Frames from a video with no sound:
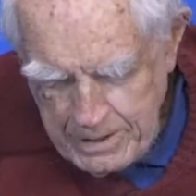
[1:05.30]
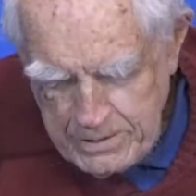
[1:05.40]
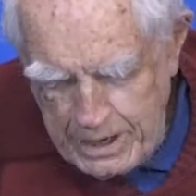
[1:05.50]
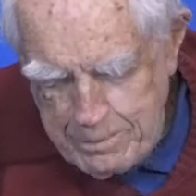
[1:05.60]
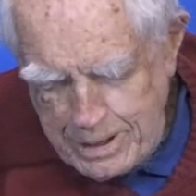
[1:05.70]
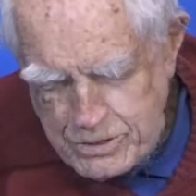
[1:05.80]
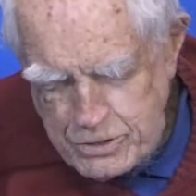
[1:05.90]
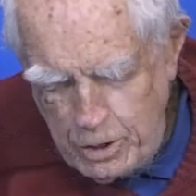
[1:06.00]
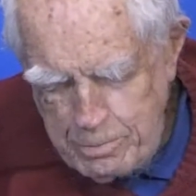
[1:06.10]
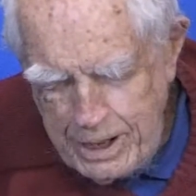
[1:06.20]
Talk about a
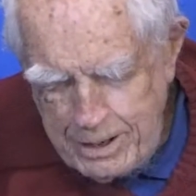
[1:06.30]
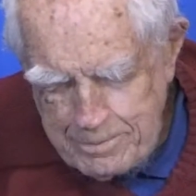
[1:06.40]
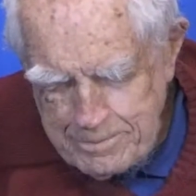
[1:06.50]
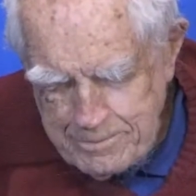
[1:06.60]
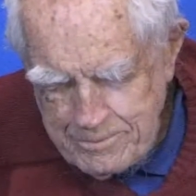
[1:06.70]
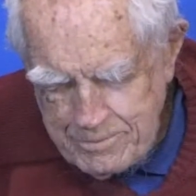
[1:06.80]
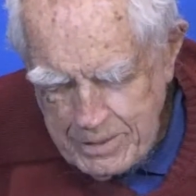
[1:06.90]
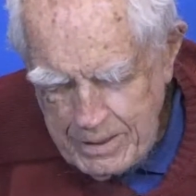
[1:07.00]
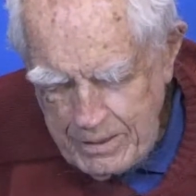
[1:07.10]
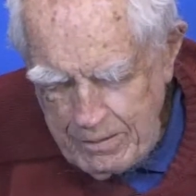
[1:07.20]
snow belt.
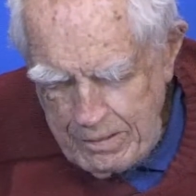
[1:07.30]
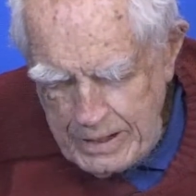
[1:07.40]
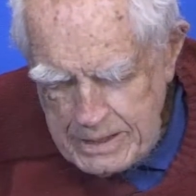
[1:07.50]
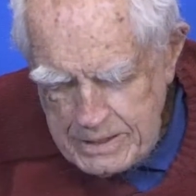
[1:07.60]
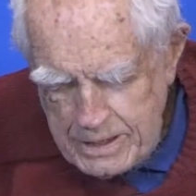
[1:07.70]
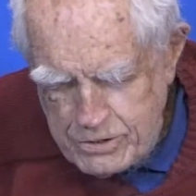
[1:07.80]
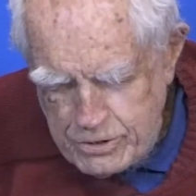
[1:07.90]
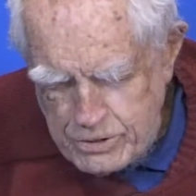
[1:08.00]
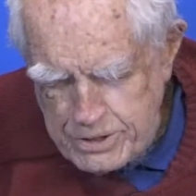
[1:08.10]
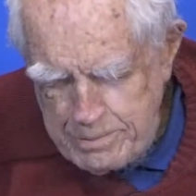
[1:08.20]
It's
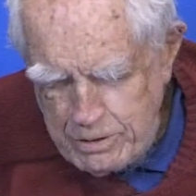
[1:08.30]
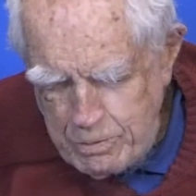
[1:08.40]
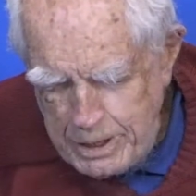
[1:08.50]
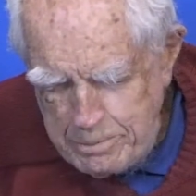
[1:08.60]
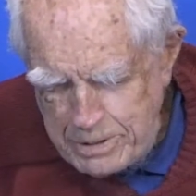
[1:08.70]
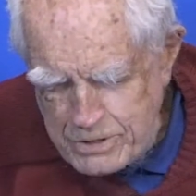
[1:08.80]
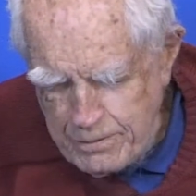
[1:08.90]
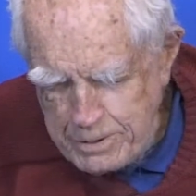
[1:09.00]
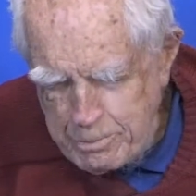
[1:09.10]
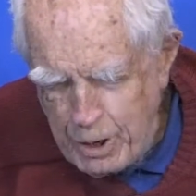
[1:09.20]
usually between
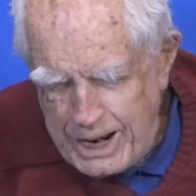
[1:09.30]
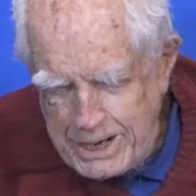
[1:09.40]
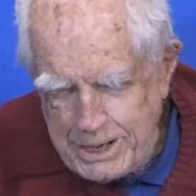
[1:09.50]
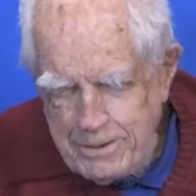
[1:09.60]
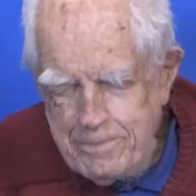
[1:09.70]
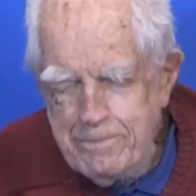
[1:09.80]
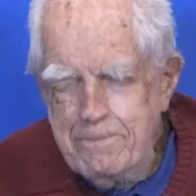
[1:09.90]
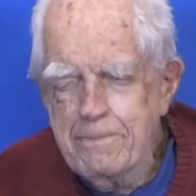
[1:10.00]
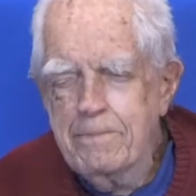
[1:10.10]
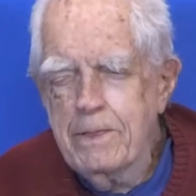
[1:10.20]
Pittsford and Brandon
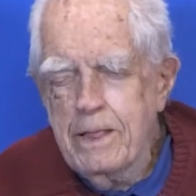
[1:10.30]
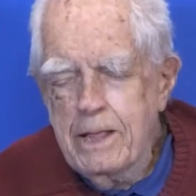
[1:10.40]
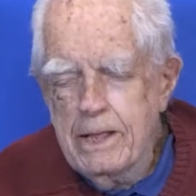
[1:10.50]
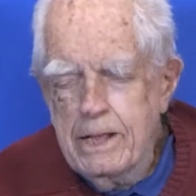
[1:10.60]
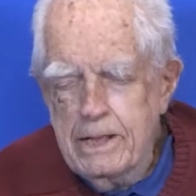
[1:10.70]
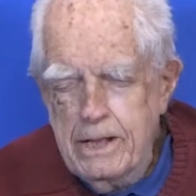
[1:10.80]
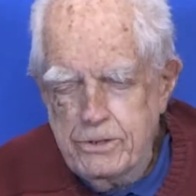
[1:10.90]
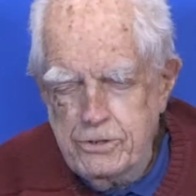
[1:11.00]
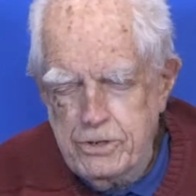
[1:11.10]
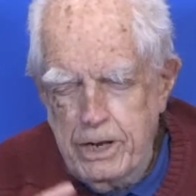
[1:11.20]

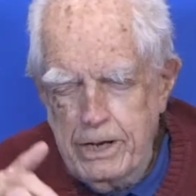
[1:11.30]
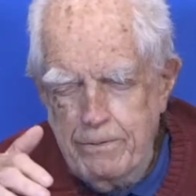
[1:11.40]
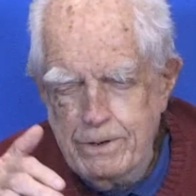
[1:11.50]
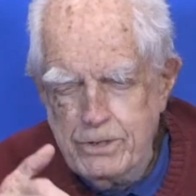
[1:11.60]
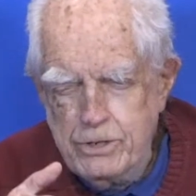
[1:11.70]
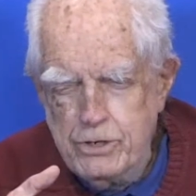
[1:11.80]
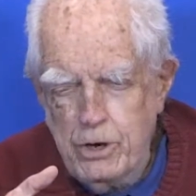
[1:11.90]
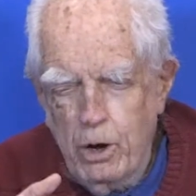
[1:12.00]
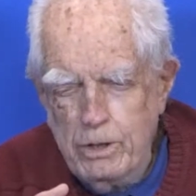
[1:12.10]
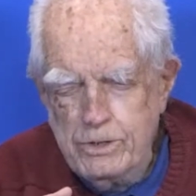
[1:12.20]
that you see a difference in
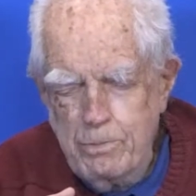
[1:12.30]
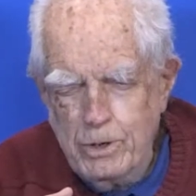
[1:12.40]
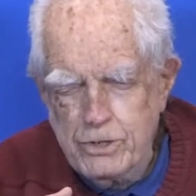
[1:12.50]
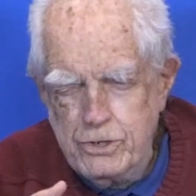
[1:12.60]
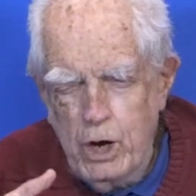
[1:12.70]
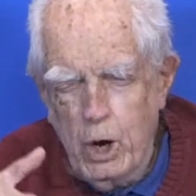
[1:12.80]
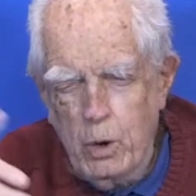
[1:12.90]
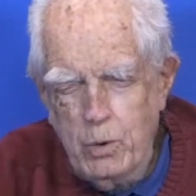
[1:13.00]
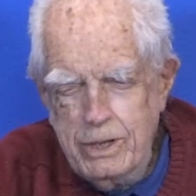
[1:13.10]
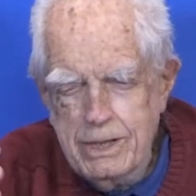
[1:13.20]
snow. There's more
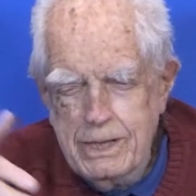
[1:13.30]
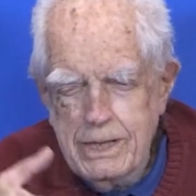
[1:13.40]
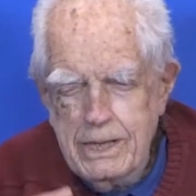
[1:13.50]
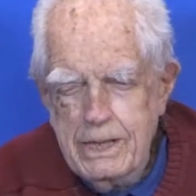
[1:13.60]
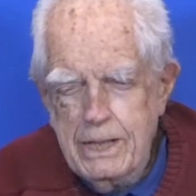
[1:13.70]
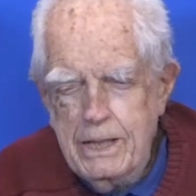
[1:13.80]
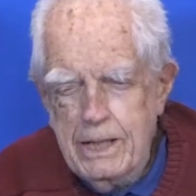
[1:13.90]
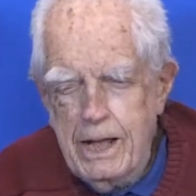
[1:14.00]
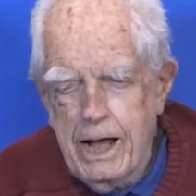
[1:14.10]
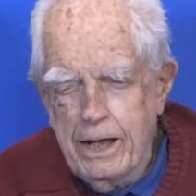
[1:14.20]
snow
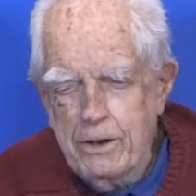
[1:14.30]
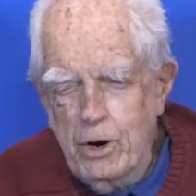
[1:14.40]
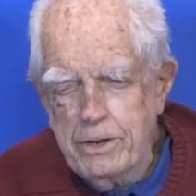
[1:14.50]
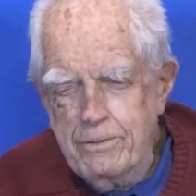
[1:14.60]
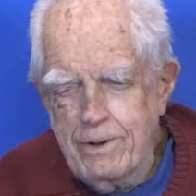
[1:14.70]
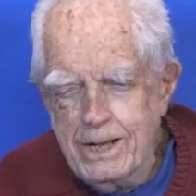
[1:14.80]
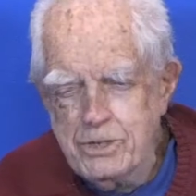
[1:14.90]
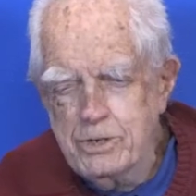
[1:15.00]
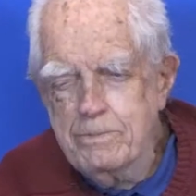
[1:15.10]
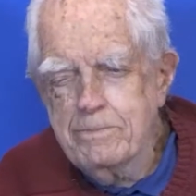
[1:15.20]
uh, north of
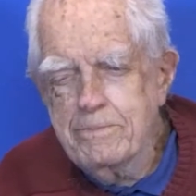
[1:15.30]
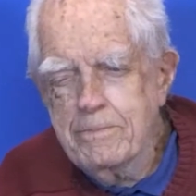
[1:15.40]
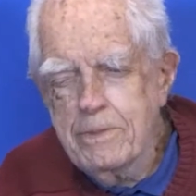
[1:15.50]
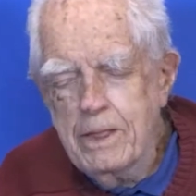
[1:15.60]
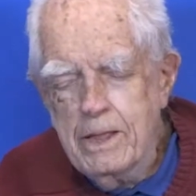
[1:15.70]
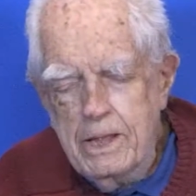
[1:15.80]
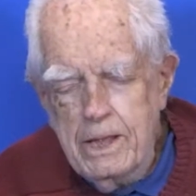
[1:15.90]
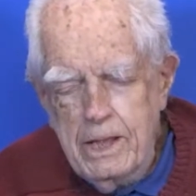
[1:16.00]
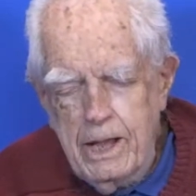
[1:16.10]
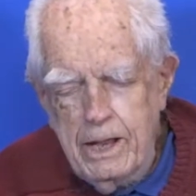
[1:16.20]
us
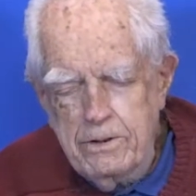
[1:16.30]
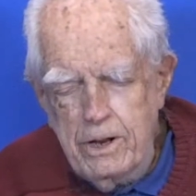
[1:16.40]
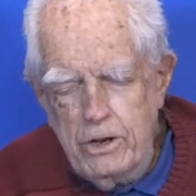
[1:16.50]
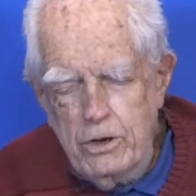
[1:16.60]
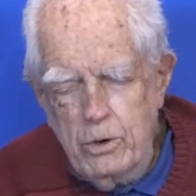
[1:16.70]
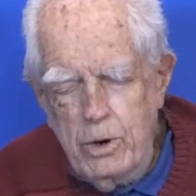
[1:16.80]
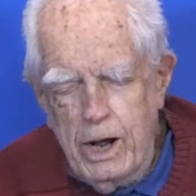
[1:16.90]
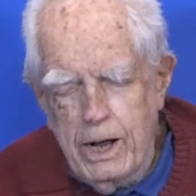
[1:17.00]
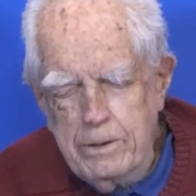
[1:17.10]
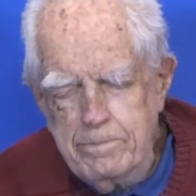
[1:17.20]
until you,
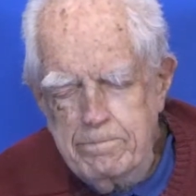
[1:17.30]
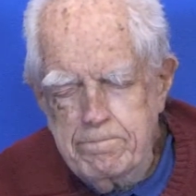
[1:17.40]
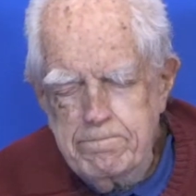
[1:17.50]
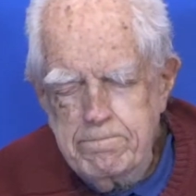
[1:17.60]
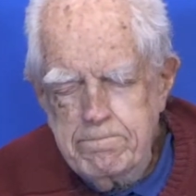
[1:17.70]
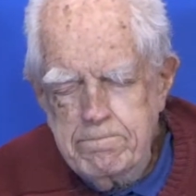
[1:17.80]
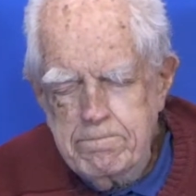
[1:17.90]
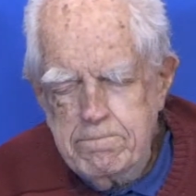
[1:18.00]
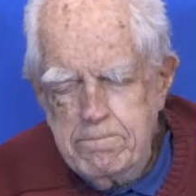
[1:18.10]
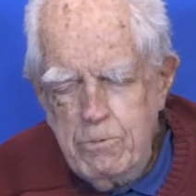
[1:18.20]
uh,
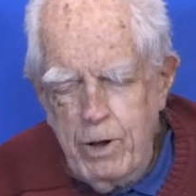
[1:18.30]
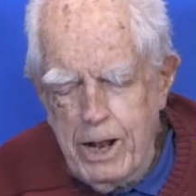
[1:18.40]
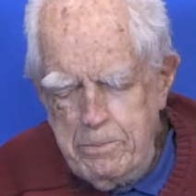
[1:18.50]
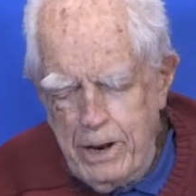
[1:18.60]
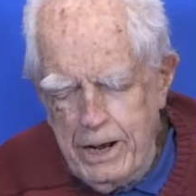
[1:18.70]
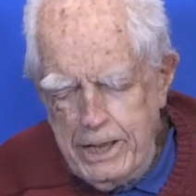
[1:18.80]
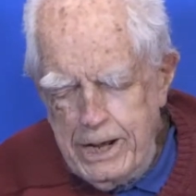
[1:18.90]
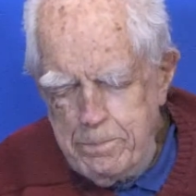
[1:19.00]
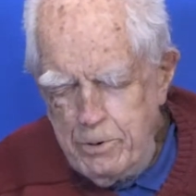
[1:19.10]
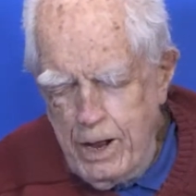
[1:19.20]
well, probably get
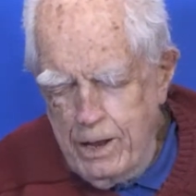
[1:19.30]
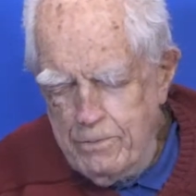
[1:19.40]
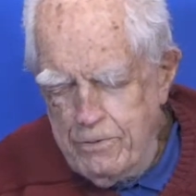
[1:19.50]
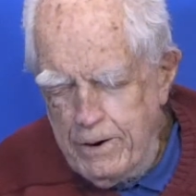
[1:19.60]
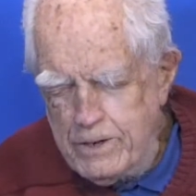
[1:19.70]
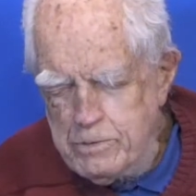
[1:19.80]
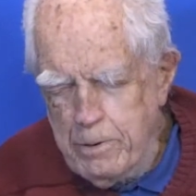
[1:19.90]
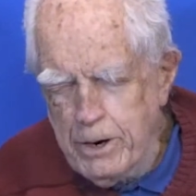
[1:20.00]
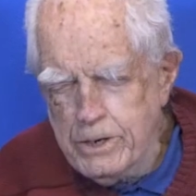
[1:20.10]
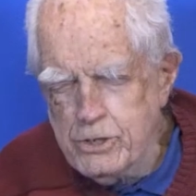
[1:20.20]
up around
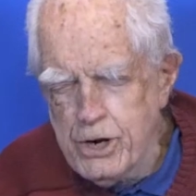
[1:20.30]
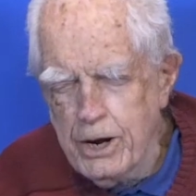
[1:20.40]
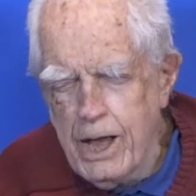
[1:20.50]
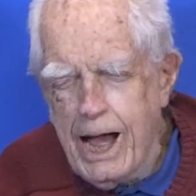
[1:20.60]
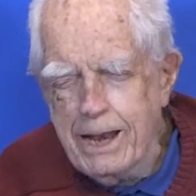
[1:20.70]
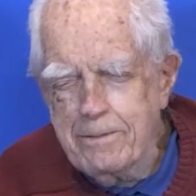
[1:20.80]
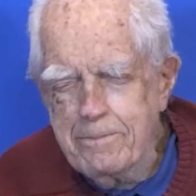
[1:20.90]
Ferrisburgh or Charlotte.